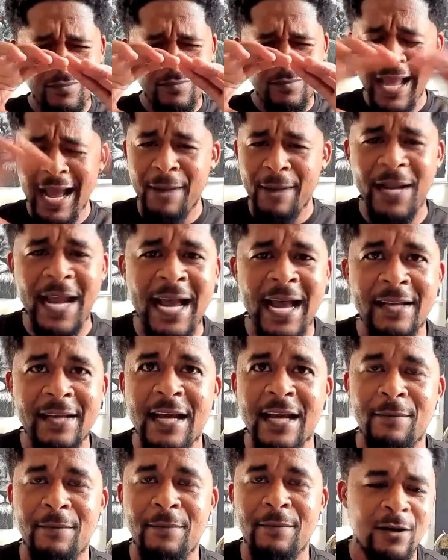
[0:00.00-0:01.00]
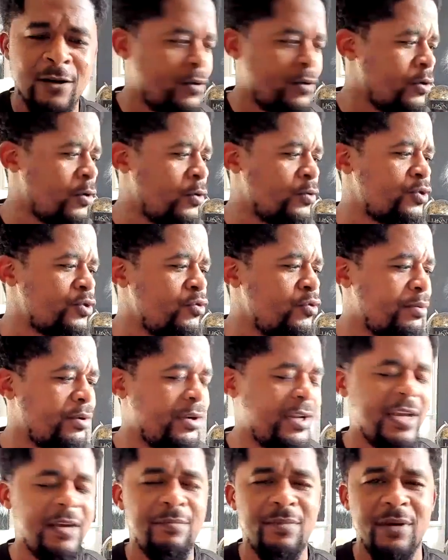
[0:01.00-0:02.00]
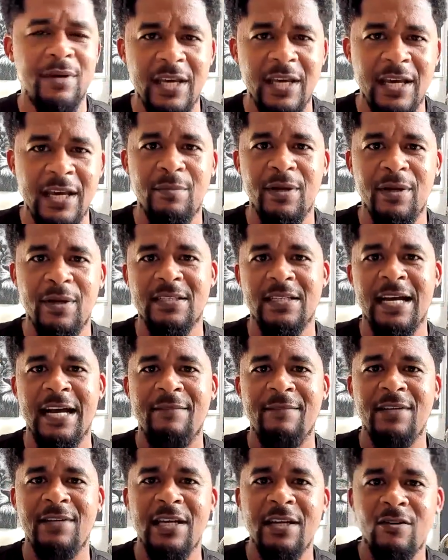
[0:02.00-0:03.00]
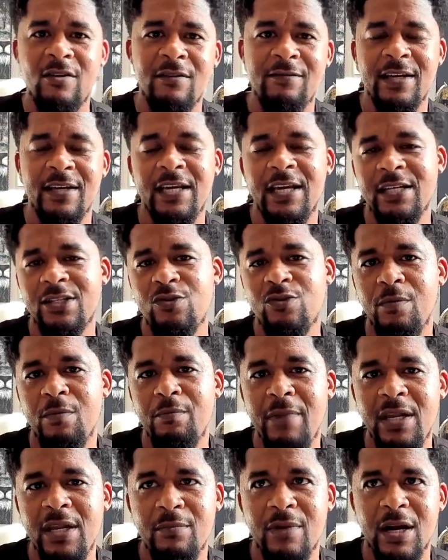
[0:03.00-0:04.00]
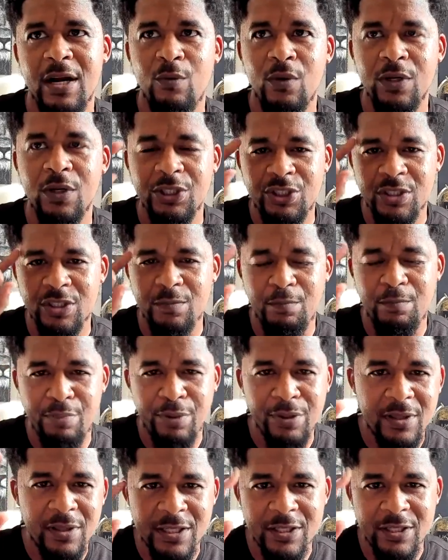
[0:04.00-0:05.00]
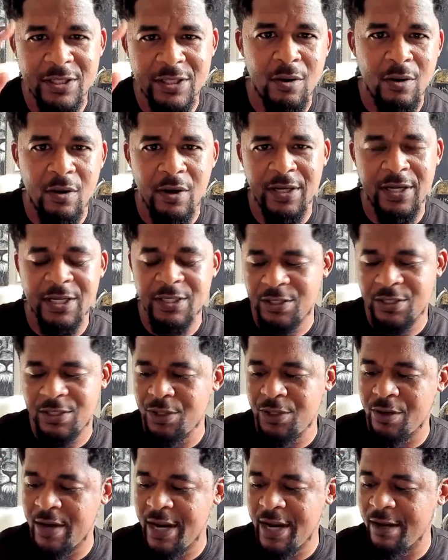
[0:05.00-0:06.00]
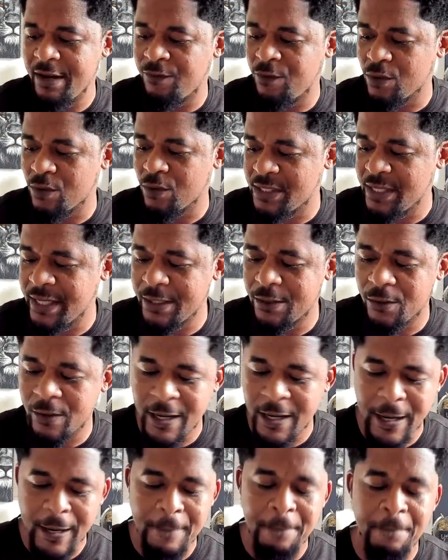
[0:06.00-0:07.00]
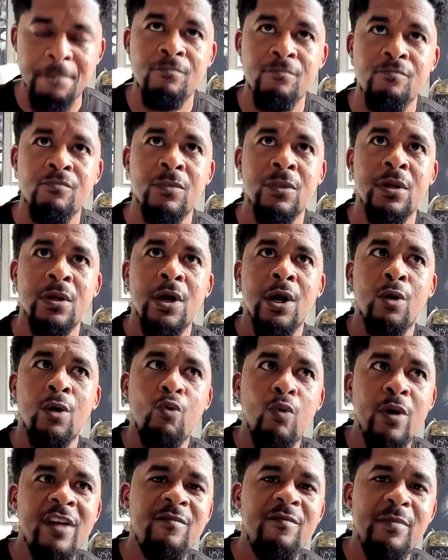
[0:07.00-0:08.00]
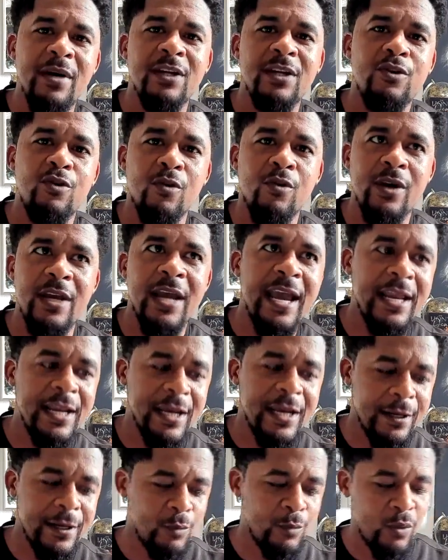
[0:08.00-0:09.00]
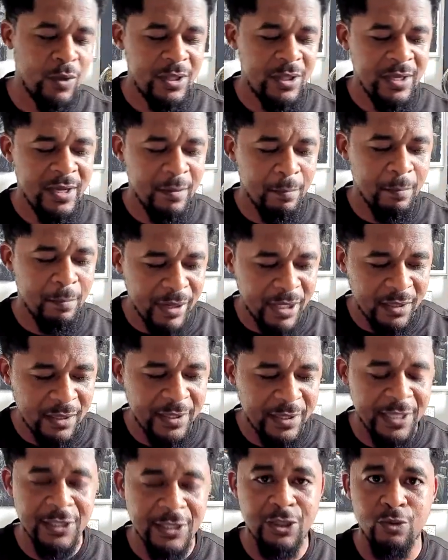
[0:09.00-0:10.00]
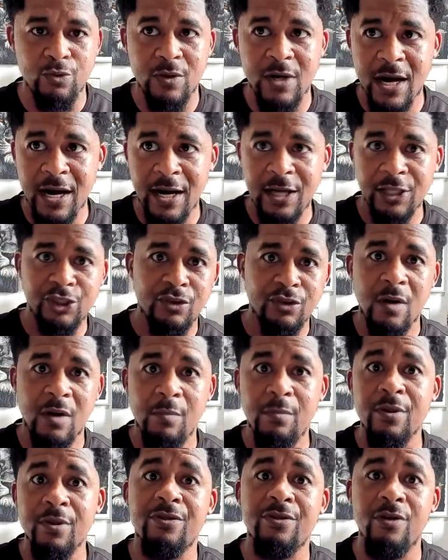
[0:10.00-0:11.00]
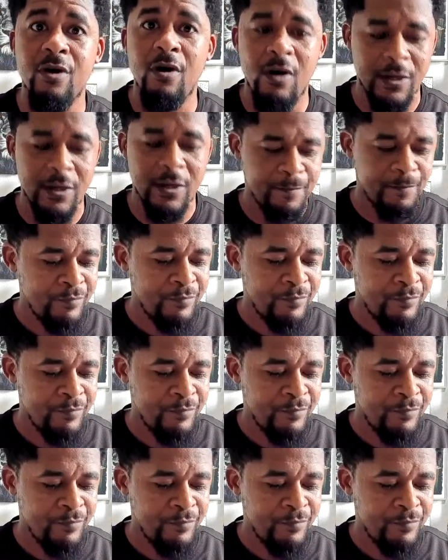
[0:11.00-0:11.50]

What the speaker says: I'm not going to go super deep again because I have to get off and get to a meeting, but I want to just put this thought into your head for a second, okay? We've been created with the ability to conjure up a thought.